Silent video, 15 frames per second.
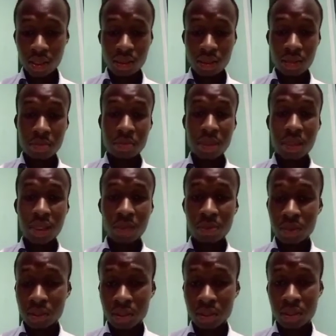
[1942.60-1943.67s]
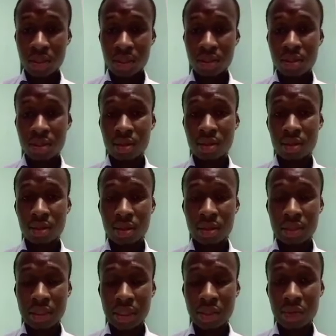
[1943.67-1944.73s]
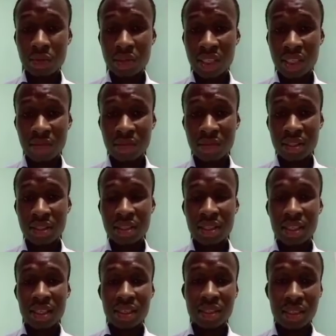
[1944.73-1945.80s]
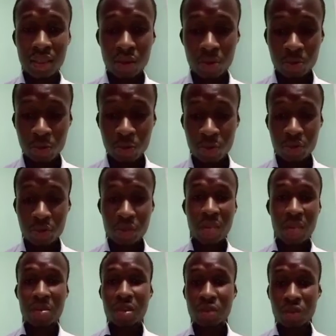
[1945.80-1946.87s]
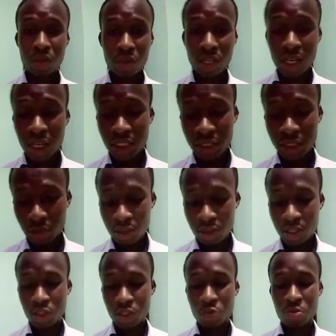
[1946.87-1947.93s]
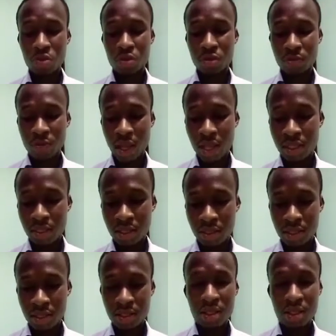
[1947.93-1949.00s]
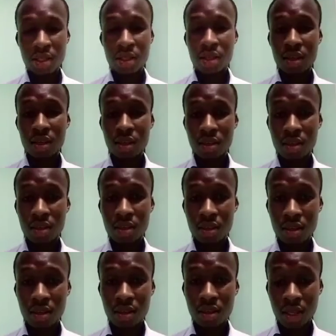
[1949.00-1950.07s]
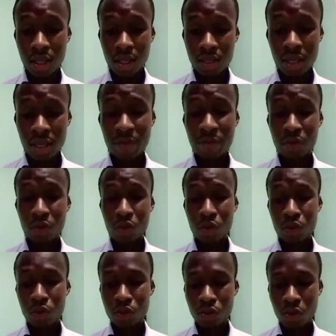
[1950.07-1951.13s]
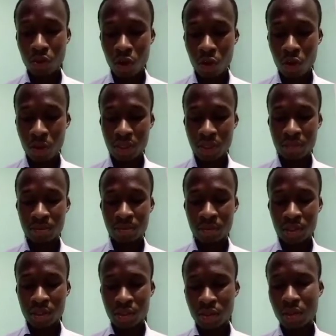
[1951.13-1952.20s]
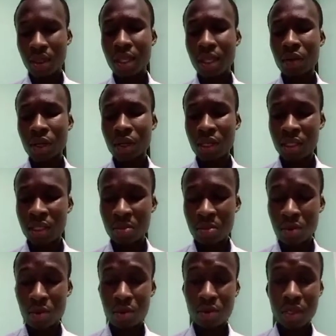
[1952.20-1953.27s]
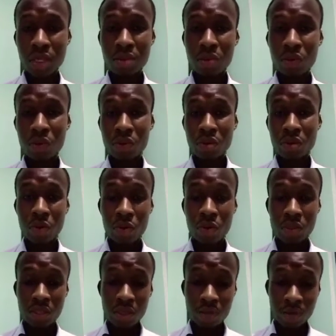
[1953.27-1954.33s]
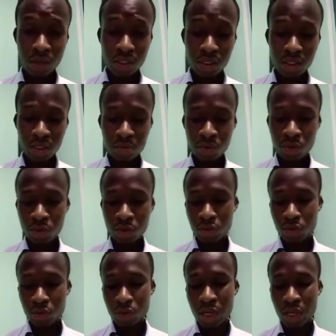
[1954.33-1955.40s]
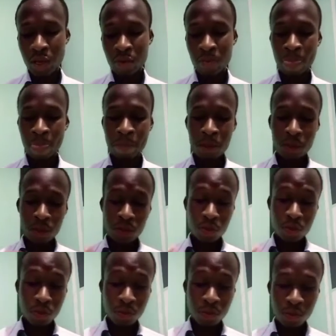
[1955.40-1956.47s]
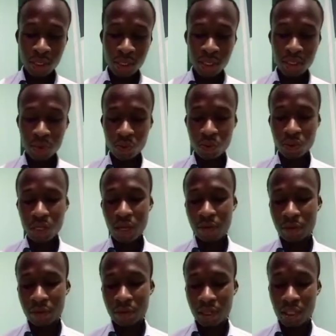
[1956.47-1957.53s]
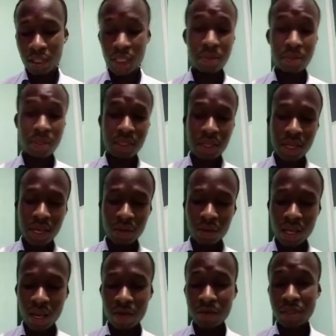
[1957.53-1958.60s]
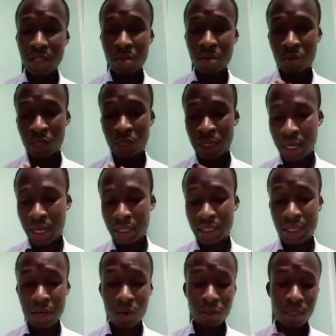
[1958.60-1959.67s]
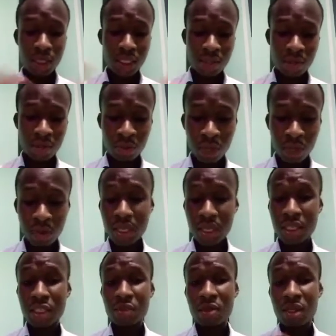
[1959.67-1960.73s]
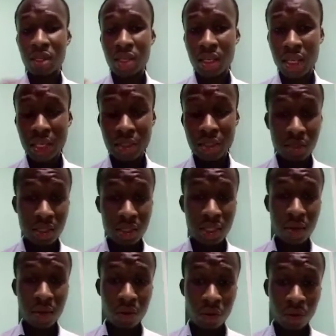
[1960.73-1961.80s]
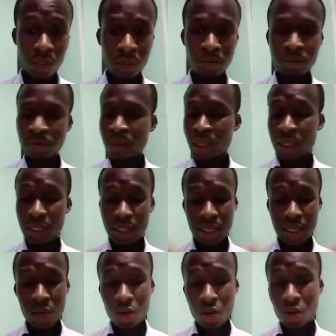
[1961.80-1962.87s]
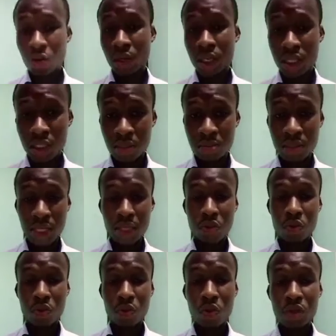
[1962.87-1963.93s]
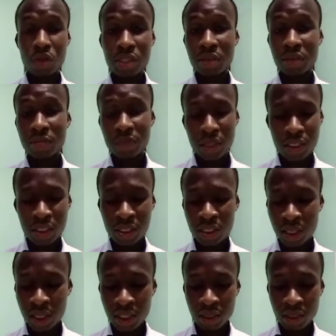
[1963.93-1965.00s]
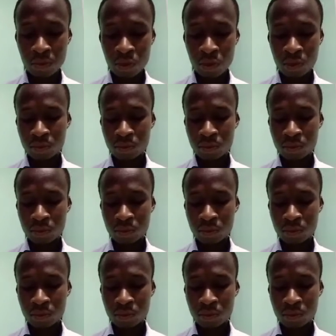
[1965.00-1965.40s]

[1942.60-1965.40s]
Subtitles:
medical practitioners tend to give it or to prescribe a stronger antibiotic to be able to fight this Staphylococcus aureus. So other organisms also that could cause infection in the bones, we could have Pseudomonas, we could have Klebsiella, we have Salmonella. These are all scientific names. We have Escherichia coli. These are all organisms that will cause infection in the bone.